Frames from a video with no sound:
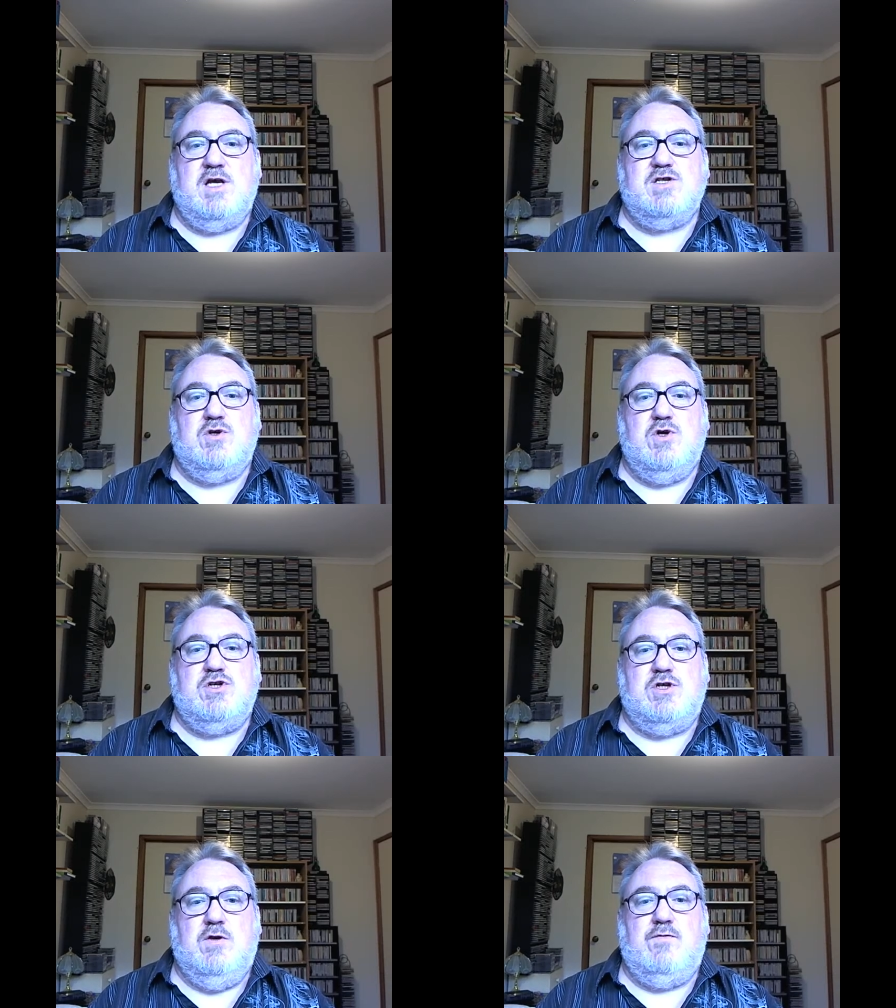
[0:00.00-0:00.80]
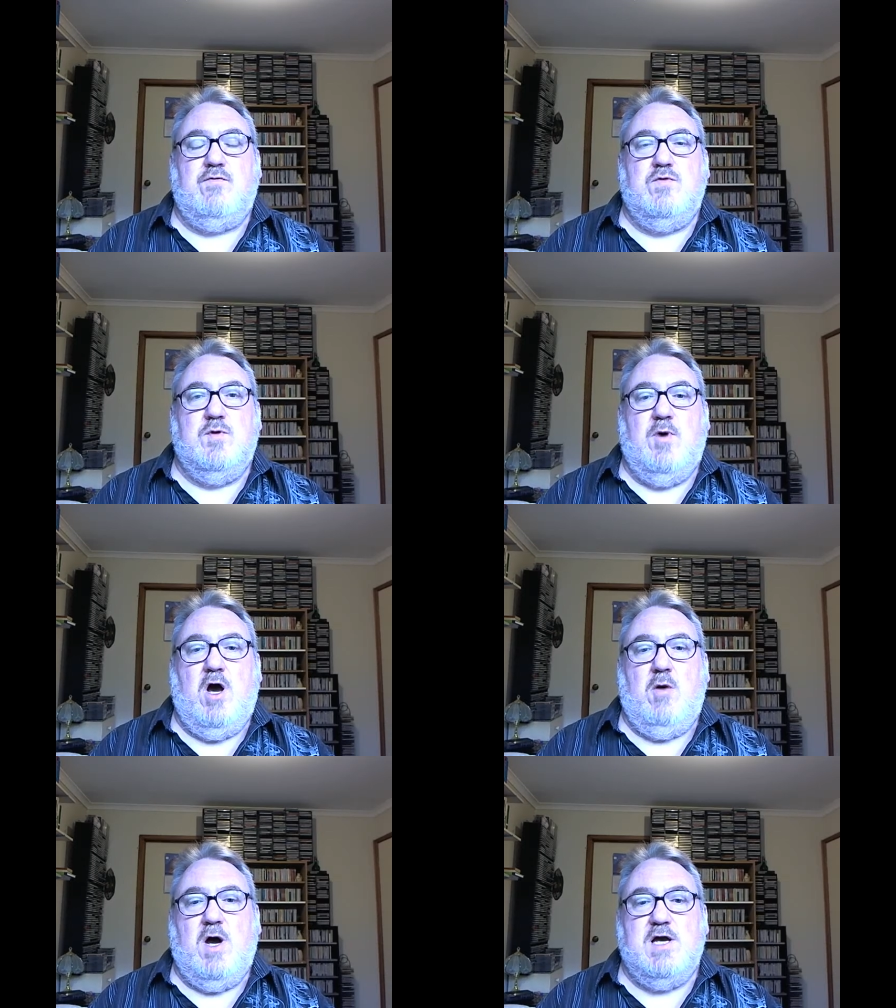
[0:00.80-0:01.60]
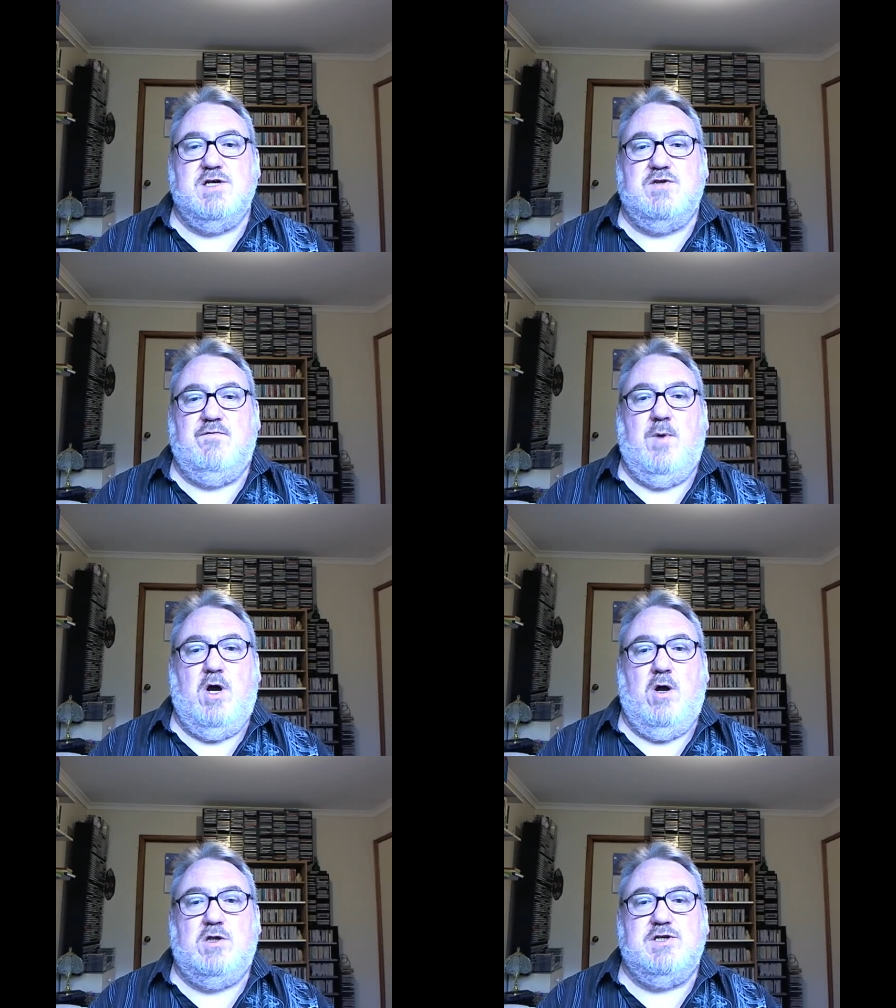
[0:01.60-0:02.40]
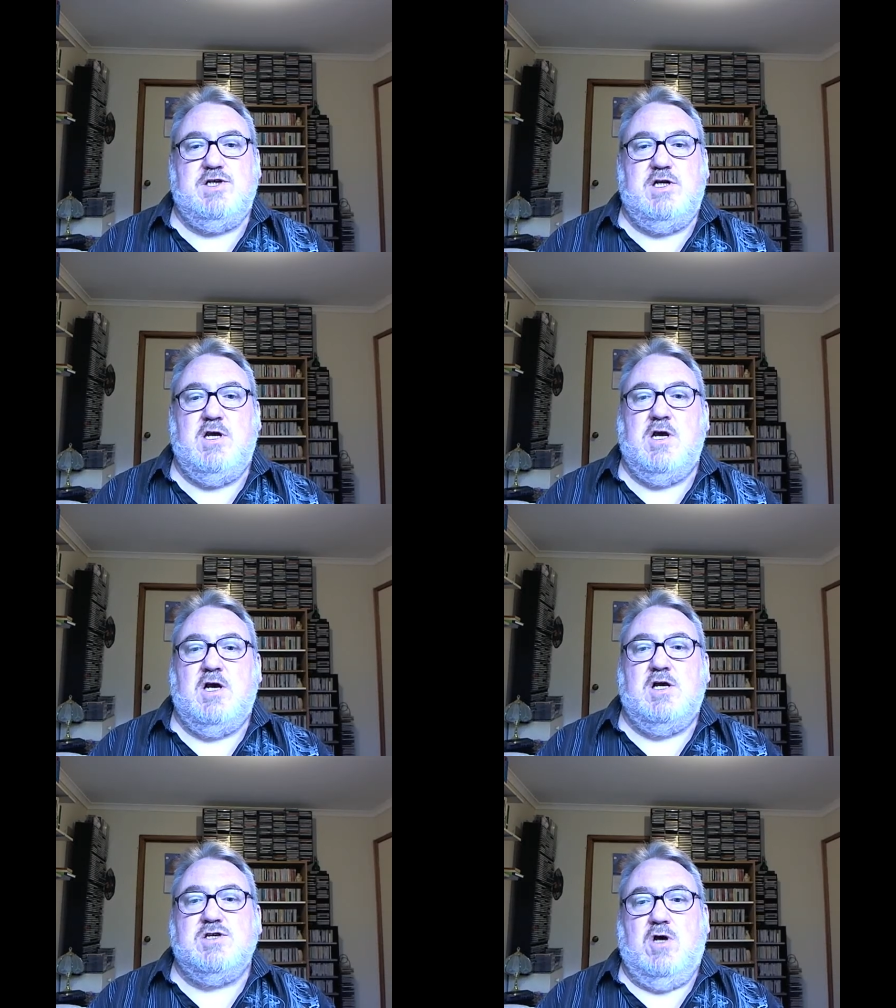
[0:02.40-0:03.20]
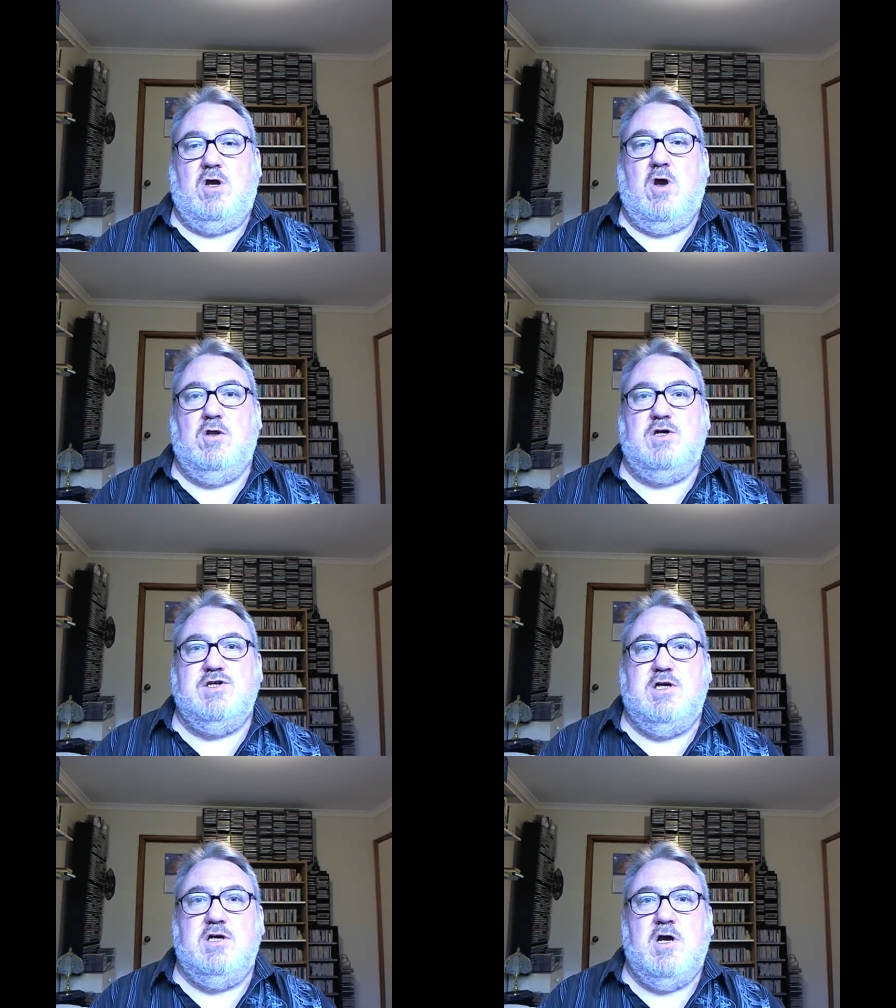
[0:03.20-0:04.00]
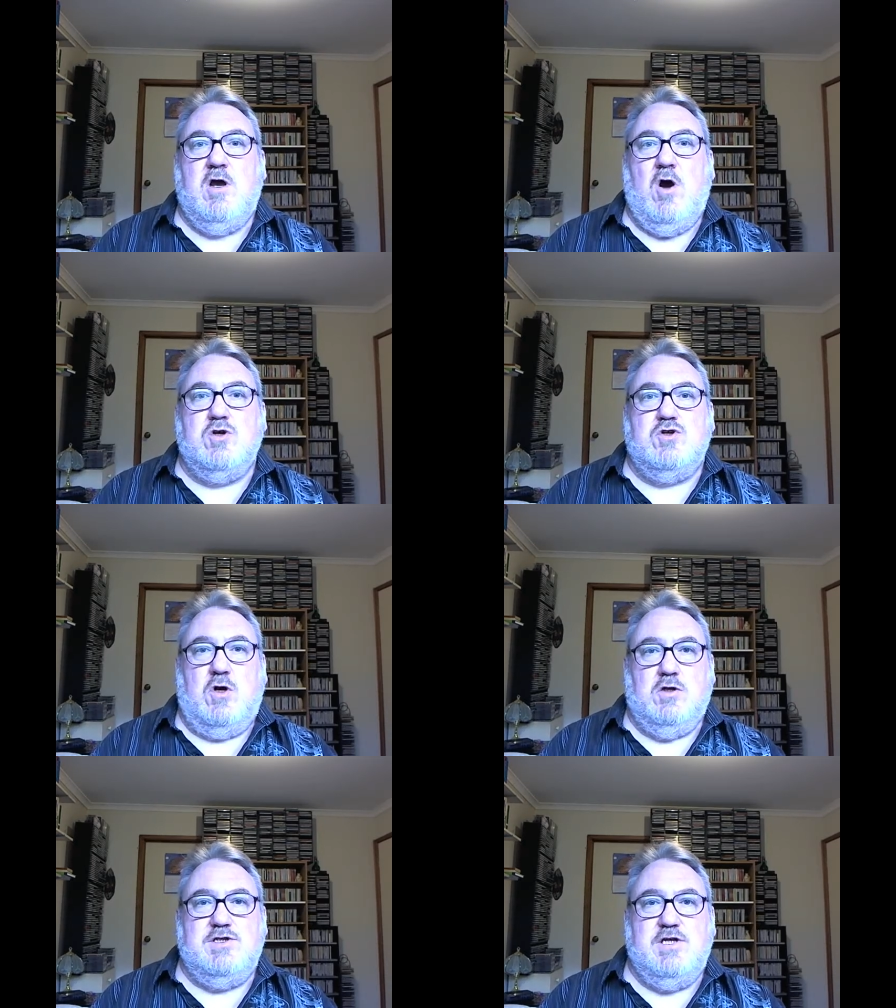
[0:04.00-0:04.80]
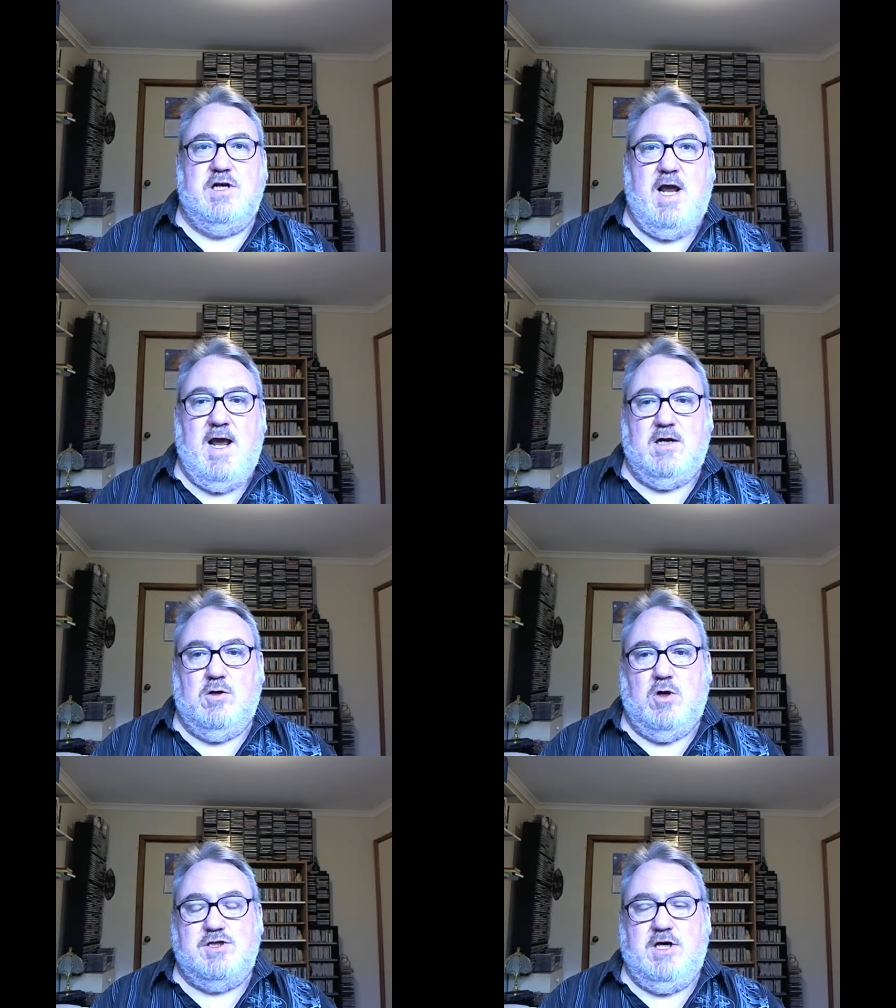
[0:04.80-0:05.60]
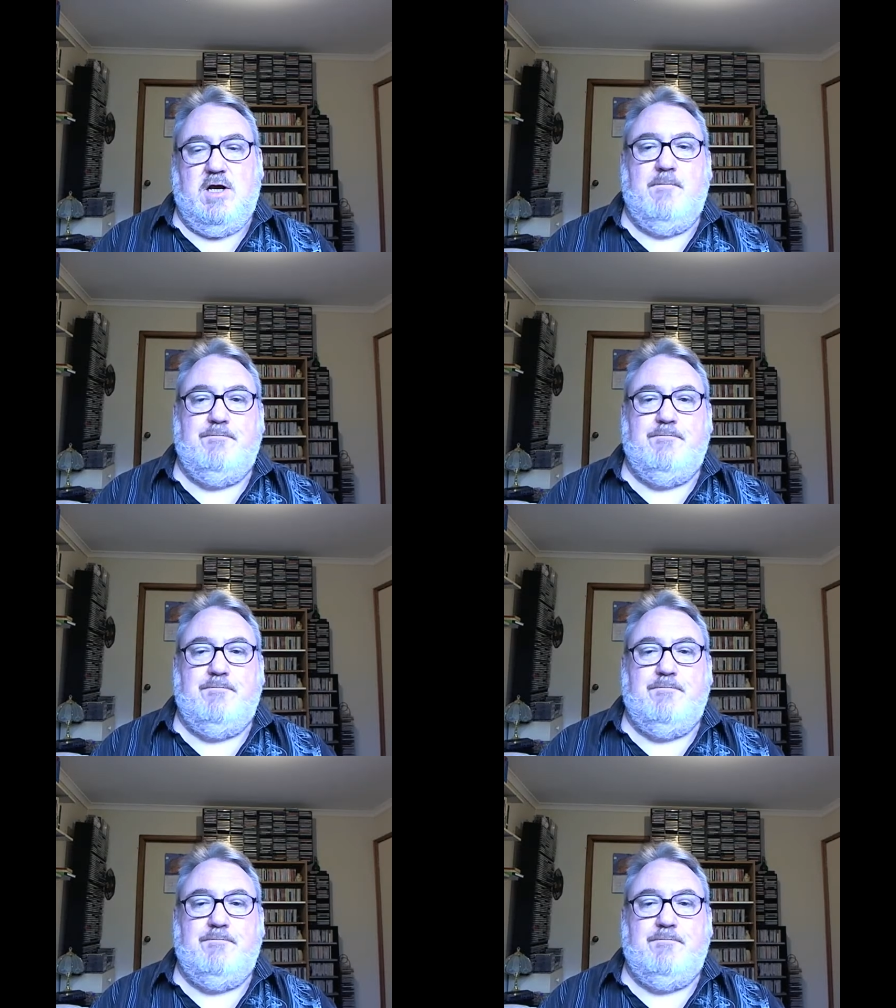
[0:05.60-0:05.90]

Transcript: excursion through the byways of biology, psychology, ontology, and logic.